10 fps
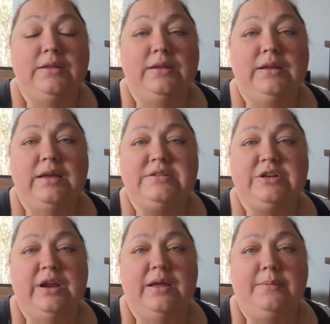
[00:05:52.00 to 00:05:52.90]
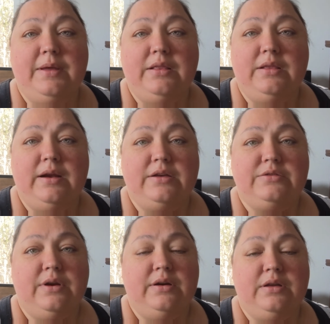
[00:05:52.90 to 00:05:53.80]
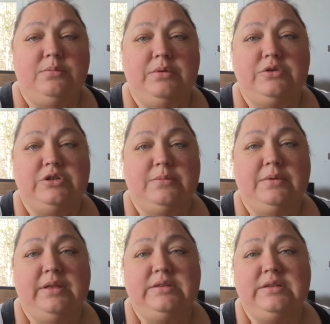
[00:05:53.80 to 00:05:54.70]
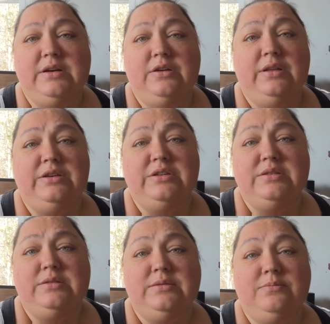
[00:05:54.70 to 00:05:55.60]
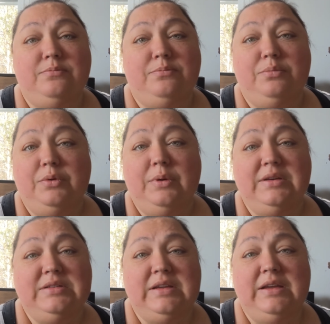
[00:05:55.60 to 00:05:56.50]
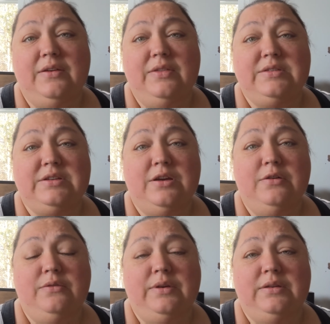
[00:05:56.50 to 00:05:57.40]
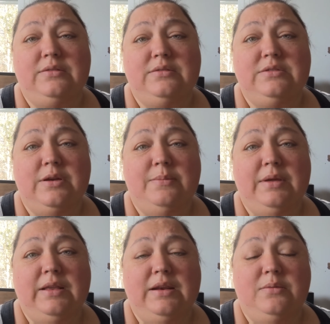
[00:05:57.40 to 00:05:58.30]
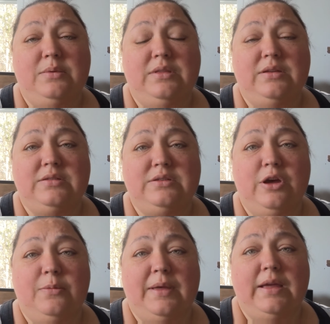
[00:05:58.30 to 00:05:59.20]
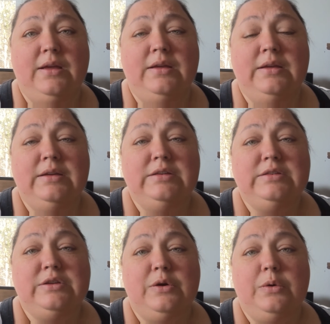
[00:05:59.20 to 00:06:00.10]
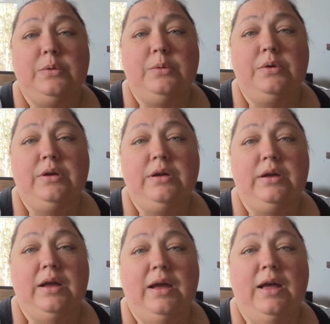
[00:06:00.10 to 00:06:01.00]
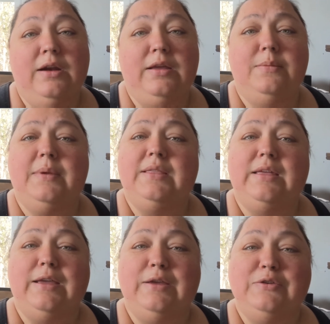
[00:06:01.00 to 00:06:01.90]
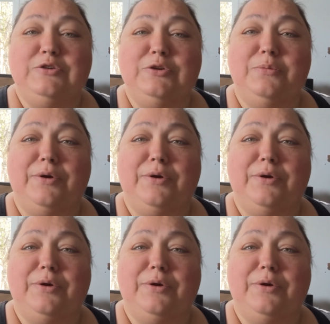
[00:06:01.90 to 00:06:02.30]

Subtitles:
Like yesterday I made the next round of kombucha, but that's literally just brewing tea on the stove and dumping it in with the SCOBY. So how do you make that YouTube